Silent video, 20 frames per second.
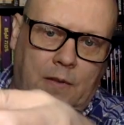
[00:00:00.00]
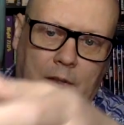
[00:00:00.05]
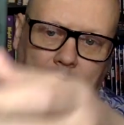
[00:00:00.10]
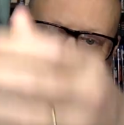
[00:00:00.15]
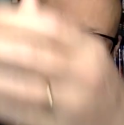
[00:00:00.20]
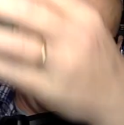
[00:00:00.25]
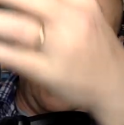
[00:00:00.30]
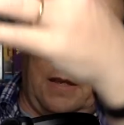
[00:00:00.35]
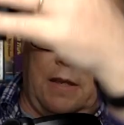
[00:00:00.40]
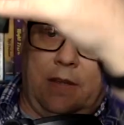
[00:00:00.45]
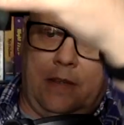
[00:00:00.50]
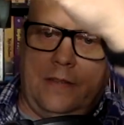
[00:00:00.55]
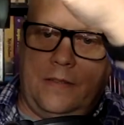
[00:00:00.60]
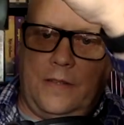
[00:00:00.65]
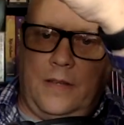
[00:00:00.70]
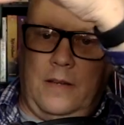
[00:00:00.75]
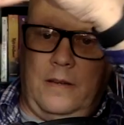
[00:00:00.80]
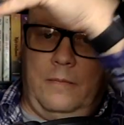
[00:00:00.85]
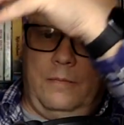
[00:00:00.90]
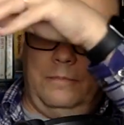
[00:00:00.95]

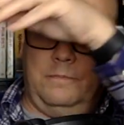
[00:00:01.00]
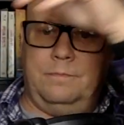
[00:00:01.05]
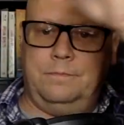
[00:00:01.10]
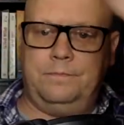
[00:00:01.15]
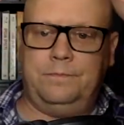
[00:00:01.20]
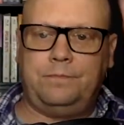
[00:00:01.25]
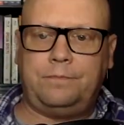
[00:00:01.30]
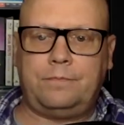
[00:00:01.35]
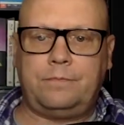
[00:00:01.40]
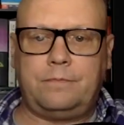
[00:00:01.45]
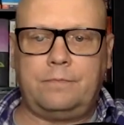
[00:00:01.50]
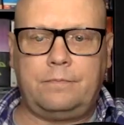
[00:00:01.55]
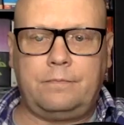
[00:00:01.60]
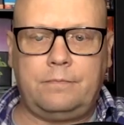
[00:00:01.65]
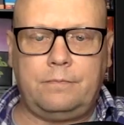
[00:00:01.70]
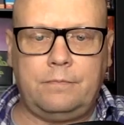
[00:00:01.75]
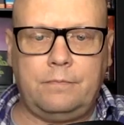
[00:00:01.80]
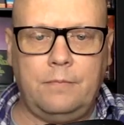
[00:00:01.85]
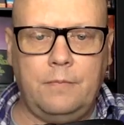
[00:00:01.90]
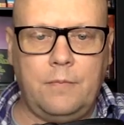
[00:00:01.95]
And
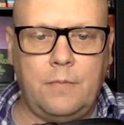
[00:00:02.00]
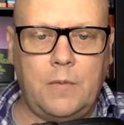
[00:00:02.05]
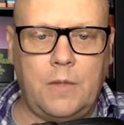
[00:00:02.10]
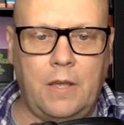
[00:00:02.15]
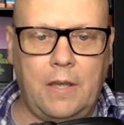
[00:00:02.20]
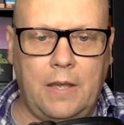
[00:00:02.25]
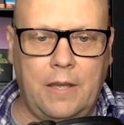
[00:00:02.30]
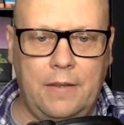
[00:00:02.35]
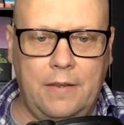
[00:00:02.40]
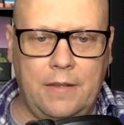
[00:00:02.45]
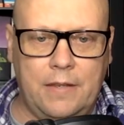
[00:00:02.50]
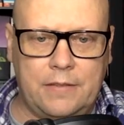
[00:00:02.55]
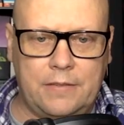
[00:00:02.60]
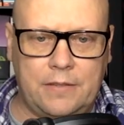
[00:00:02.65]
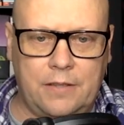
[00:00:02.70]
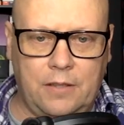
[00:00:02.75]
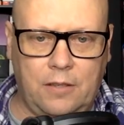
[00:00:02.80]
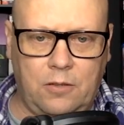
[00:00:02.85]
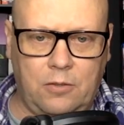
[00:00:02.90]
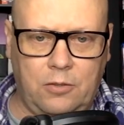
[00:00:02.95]

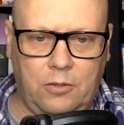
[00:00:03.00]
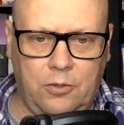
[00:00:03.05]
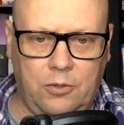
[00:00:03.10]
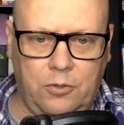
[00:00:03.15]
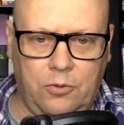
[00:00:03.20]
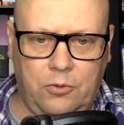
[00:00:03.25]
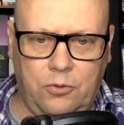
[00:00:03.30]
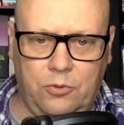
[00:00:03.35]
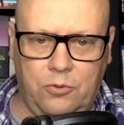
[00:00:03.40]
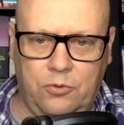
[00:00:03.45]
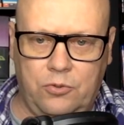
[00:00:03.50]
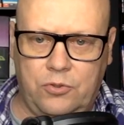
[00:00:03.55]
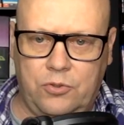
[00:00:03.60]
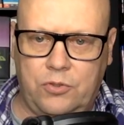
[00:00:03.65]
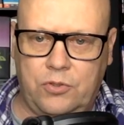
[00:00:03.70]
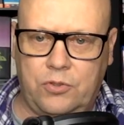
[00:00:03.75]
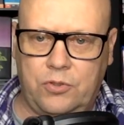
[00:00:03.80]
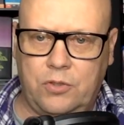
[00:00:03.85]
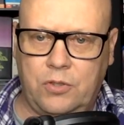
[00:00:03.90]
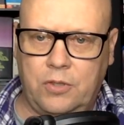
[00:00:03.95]
this
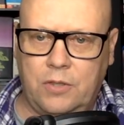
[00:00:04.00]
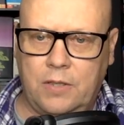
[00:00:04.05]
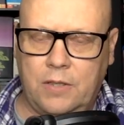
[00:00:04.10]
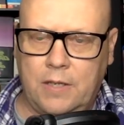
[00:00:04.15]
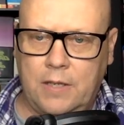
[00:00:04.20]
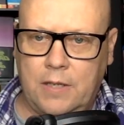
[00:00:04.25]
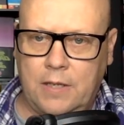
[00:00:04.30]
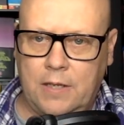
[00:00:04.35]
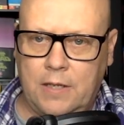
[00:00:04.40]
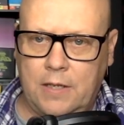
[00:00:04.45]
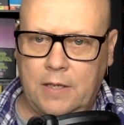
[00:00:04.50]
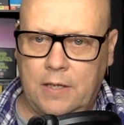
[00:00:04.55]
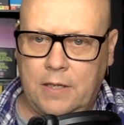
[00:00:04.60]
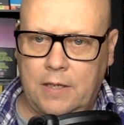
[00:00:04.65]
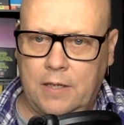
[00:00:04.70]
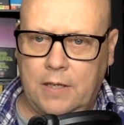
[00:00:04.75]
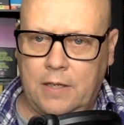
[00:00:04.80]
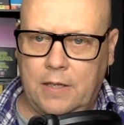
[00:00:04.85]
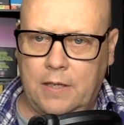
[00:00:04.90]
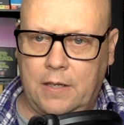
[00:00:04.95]
includes
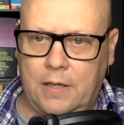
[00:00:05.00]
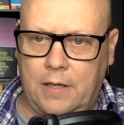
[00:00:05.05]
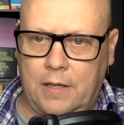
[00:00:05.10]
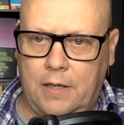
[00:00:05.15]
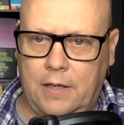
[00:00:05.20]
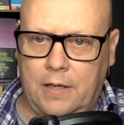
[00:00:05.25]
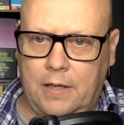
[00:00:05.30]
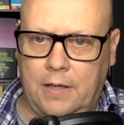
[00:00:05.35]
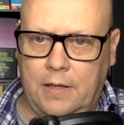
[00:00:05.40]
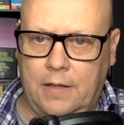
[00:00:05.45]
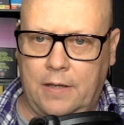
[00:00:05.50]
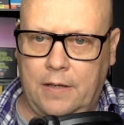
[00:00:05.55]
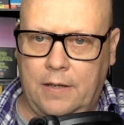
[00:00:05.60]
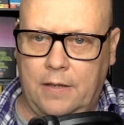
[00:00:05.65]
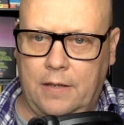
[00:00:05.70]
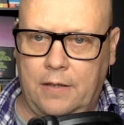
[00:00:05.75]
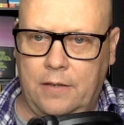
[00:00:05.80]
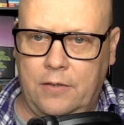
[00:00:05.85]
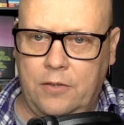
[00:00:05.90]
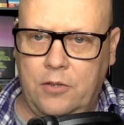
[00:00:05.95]

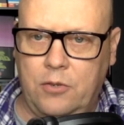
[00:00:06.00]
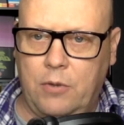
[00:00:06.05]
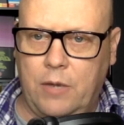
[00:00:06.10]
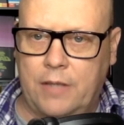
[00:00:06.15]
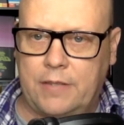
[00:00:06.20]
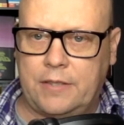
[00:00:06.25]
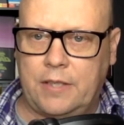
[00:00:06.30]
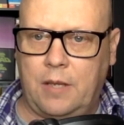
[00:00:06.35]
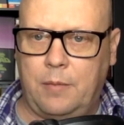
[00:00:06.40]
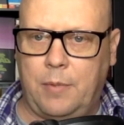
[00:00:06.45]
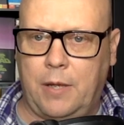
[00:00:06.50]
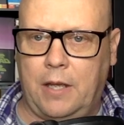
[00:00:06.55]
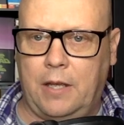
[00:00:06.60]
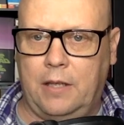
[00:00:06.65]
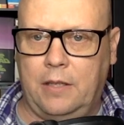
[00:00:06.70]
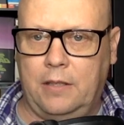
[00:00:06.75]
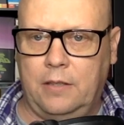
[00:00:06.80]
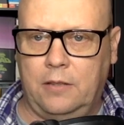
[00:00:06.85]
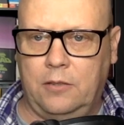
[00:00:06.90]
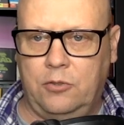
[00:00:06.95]
New essay
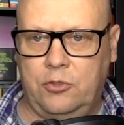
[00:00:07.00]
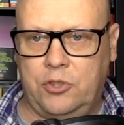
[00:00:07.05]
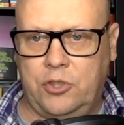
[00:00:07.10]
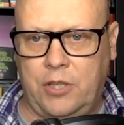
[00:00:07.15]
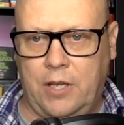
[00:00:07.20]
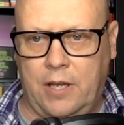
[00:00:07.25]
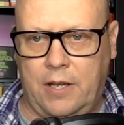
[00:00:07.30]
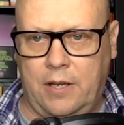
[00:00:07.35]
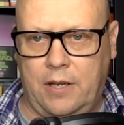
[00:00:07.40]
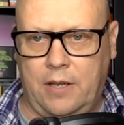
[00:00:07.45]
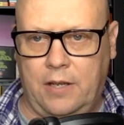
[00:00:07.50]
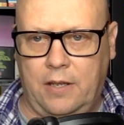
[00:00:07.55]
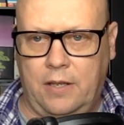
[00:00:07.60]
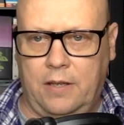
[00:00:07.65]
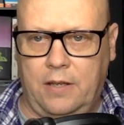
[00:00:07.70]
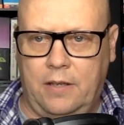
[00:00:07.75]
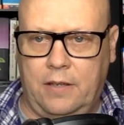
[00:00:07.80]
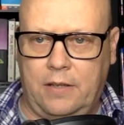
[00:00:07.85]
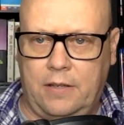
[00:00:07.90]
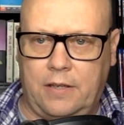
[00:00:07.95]
by
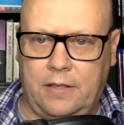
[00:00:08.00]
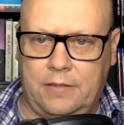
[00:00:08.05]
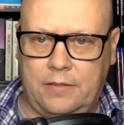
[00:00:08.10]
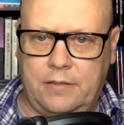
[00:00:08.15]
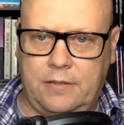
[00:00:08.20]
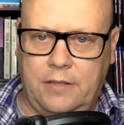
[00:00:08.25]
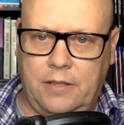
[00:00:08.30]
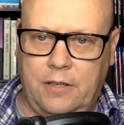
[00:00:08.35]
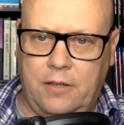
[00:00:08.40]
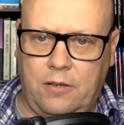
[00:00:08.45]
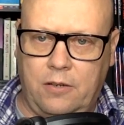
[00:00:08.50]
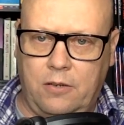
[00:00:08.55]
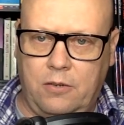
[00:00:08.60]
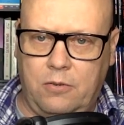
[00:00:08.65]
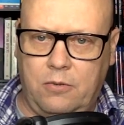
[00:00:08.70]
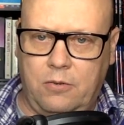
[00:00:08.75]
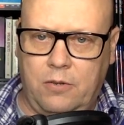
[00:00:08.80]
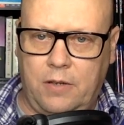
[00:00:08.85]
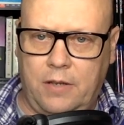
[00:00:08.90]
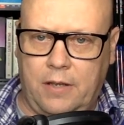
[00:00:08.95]
Luciana
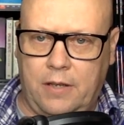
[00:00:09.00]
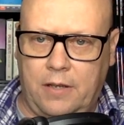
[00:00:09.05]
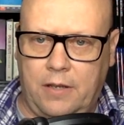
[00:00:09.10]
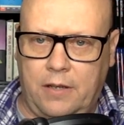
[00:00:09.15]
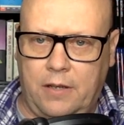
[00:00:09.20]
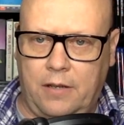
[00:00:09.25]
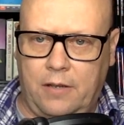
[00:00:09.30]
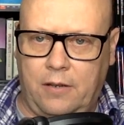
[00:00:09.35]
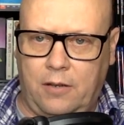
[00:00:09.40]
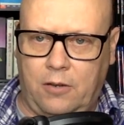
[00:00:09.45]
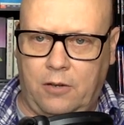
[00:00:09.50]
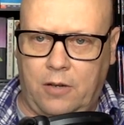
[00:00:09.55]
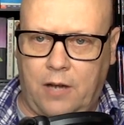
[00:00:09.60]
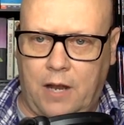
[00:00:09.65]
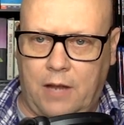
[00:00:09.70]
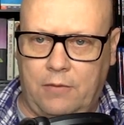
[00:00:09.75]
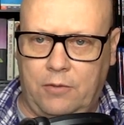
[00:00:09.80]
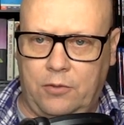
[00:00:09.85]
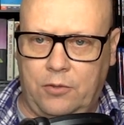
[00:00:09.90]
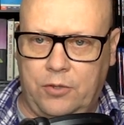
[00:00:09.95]
Castillo, an
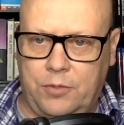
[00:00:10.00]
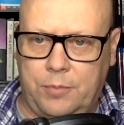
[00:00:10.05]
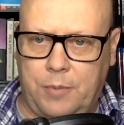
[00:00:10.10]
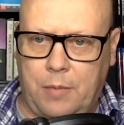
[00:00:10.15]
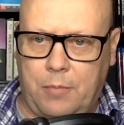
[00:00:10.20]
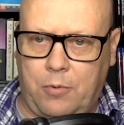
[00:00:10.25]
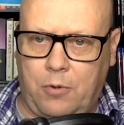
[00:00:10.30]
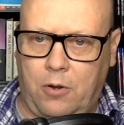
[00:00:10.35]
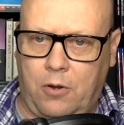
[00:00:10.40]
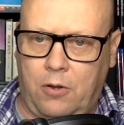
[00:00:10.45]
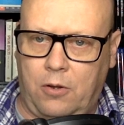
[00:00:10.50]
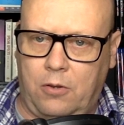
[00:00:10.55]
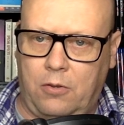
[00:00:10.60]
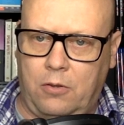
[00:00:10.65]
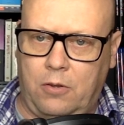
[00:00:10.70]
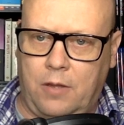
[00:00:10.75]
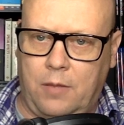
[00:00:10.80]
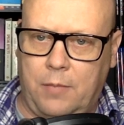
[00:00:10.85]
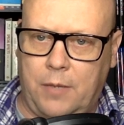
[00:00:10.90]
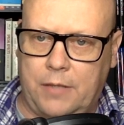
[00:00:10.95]
archival newspaper
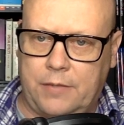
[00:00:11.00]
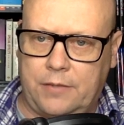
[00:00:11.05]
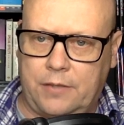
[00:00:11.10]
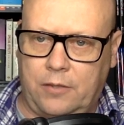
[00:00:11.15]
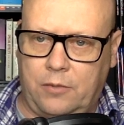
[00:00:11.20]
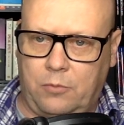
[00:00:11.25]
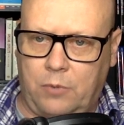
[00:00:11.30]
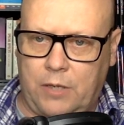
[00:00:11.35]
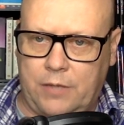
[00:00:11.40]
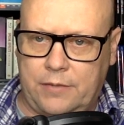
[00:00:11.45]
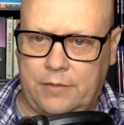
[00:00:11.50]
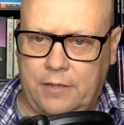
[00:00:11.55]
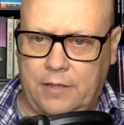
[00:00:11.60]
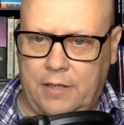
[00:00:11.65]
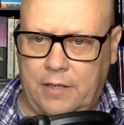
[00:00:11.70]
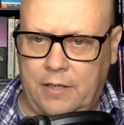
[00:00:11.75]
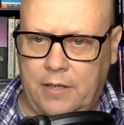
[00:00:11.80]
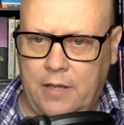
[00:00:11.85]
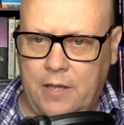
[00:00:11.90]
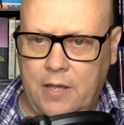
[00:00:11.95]
article on Mexican
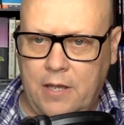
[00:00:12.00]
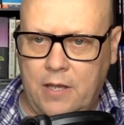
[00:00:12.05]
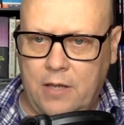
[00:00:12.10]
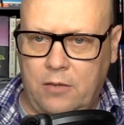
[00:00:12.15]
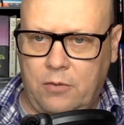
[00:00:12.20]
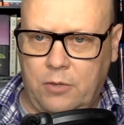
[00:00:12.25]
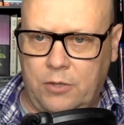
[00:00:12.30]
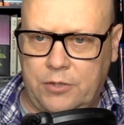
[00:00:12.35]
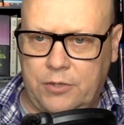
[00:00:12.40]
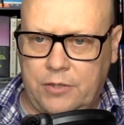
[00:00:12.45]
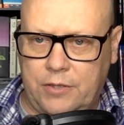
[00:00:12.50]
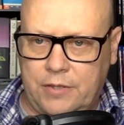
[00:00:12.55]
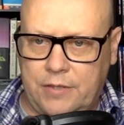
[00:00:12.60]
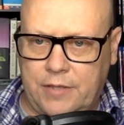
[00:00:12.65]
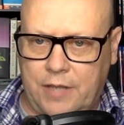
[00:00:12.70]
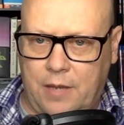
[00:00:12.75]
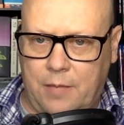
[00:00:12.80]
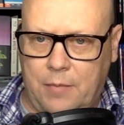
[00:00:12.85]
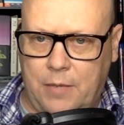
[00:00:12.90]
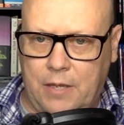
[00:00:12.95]
wrestling, Christian
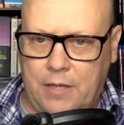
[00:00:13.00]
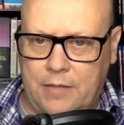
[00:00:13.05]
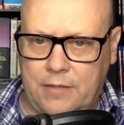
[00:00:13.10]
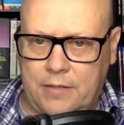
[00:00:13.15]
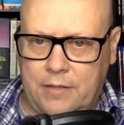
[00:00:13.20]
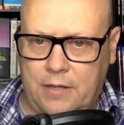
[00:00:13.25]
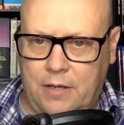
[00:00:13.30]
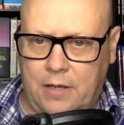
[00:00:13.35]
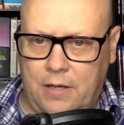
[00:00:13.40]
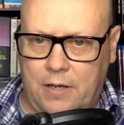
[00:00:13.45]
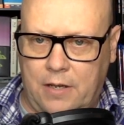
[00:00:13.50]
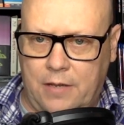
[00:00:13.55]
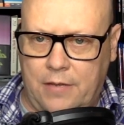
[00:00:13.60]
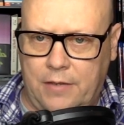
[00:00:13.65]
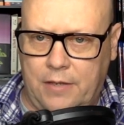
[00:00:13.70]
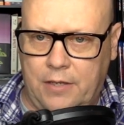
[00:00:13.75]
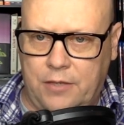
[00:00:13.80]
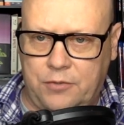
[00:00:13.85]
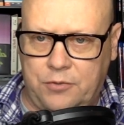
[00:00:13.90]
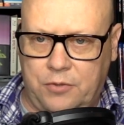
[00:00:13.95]
Simet
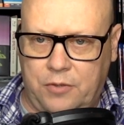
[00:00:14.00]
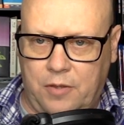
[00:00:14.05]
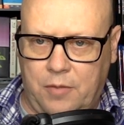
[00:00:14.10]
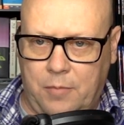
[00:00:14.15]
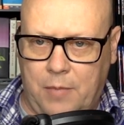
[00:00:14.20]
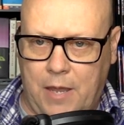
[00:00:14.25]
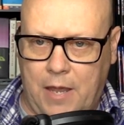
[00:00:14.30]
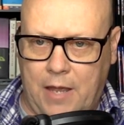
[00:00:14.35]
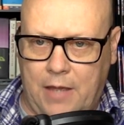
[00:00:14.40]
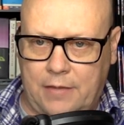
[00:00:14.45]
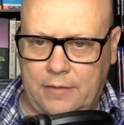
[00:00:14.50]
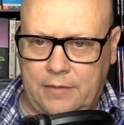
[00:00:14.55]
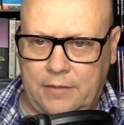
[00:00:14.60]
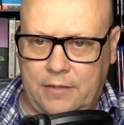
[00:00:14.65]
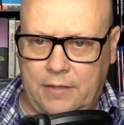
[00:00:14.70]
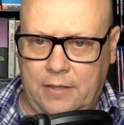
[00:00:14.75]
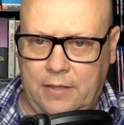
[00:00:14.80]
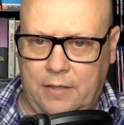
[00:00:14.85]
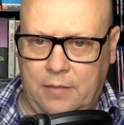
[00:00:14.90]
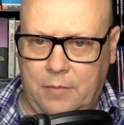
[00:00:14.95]
on the history of the
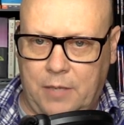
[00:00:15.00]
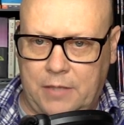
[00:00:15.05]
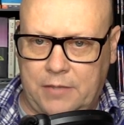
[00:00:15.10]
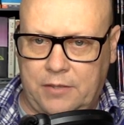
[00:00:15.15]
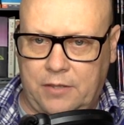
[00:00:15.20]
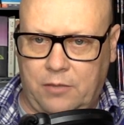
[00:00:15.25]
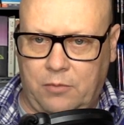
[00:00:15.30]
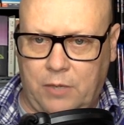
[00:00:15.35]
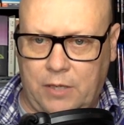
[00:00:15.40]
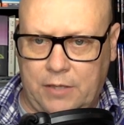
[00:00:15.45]
mask in Mexican